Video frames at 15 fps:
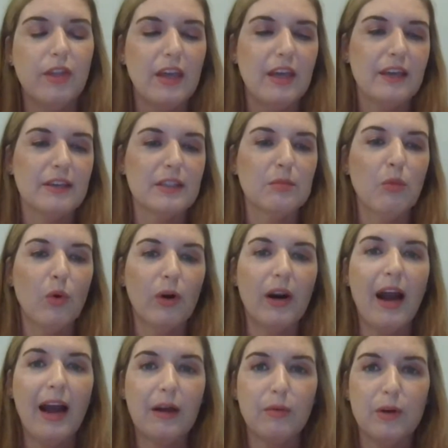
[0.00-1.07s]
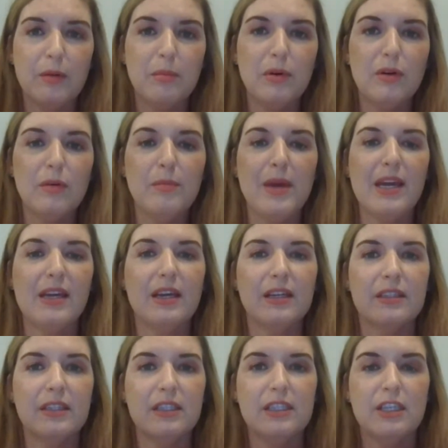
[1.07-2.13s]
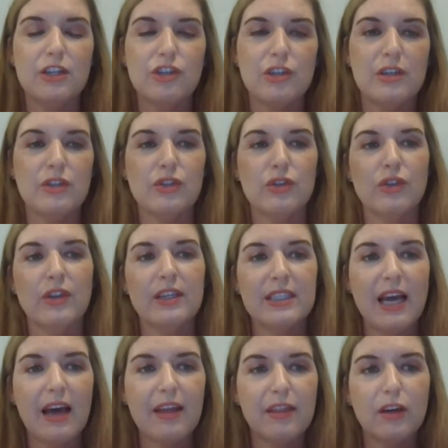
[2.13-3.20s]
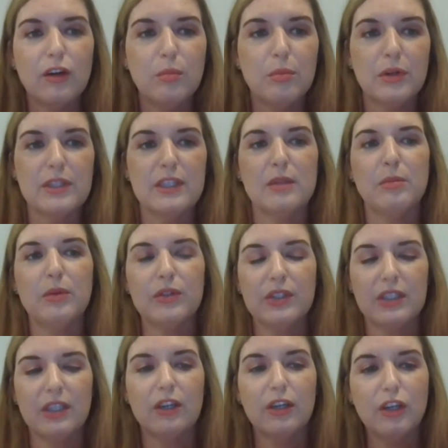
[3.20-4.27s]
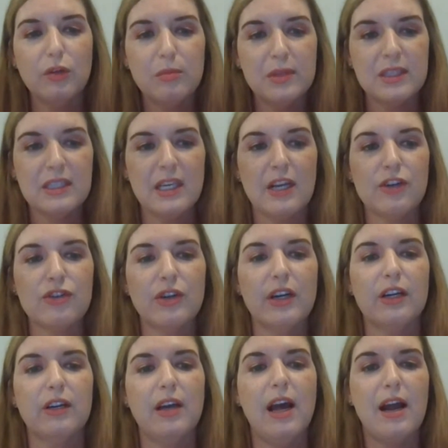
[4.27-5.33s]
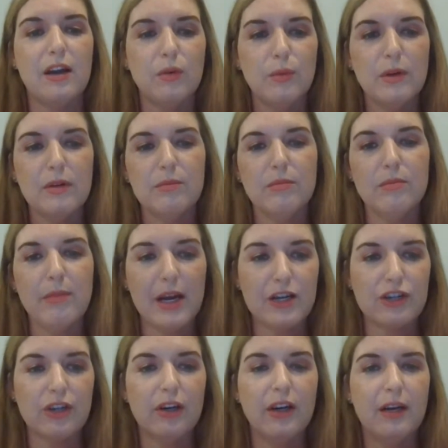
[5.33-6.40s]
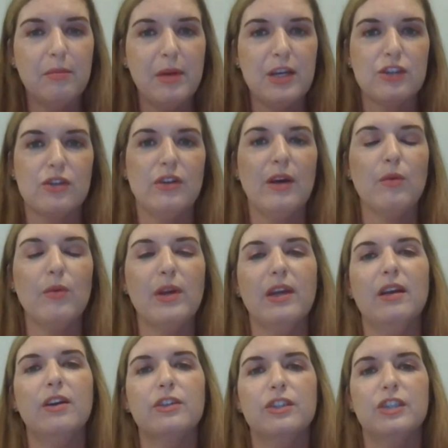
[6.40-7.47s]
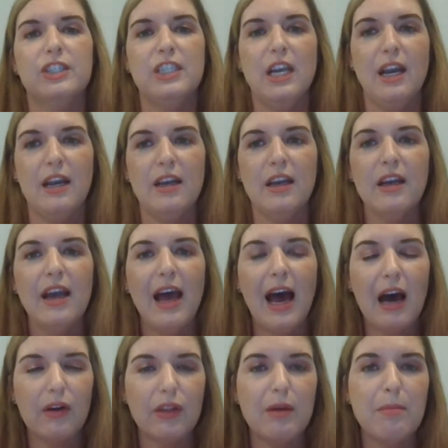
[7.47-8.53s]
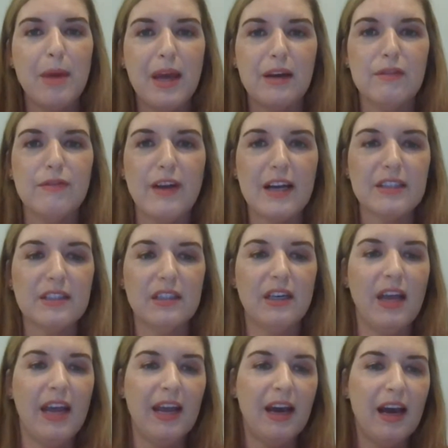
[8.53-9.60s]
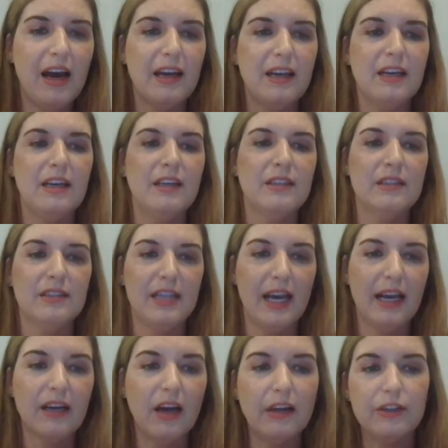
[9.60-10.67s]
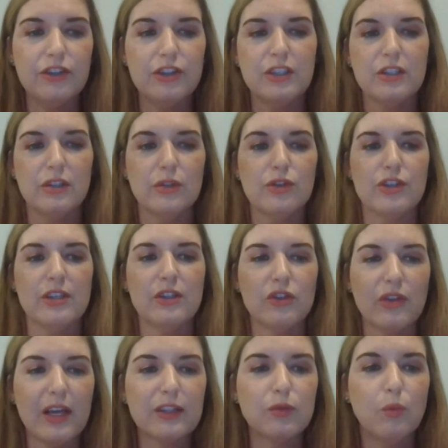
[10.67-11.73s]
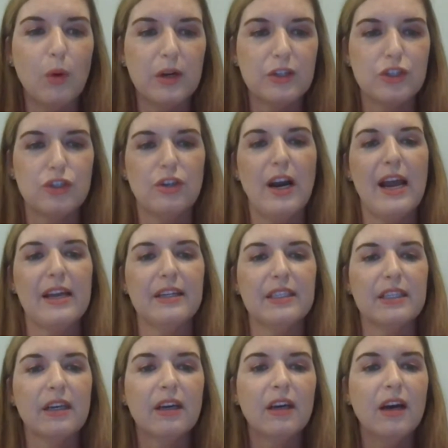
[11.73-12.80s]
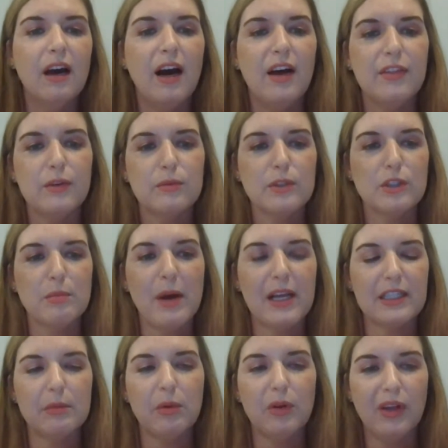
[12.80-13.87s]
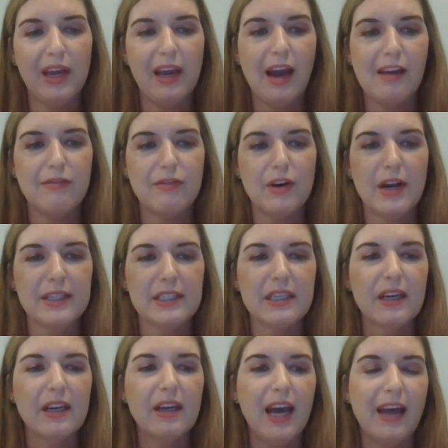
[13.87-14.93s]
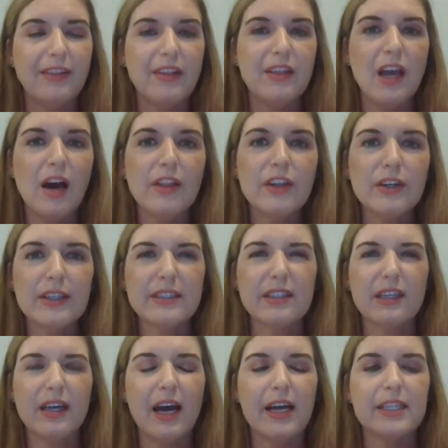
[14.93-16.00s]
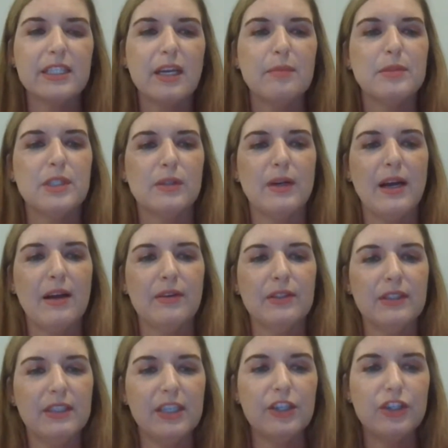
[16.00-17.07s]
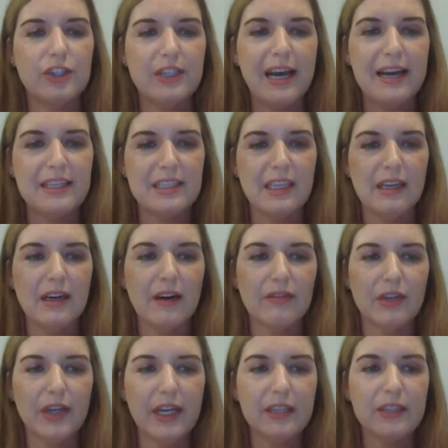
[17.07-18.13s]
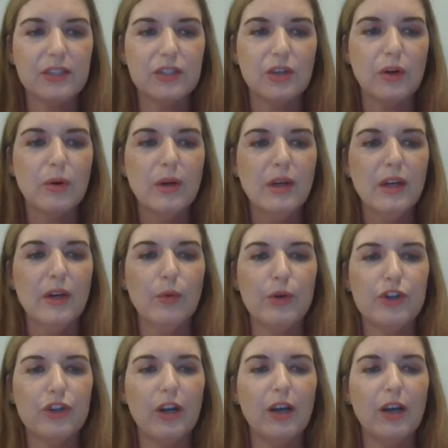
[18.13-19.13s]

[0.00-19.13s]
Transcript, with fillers: things more equitable, making decisions, or these ethical principles that are human-centric, how do we measure and make sure that we can understand how they manifest in A I and in technology solutions? So that's one trend on the responsible A I front. And then the other is a concept around digitizing governance. So we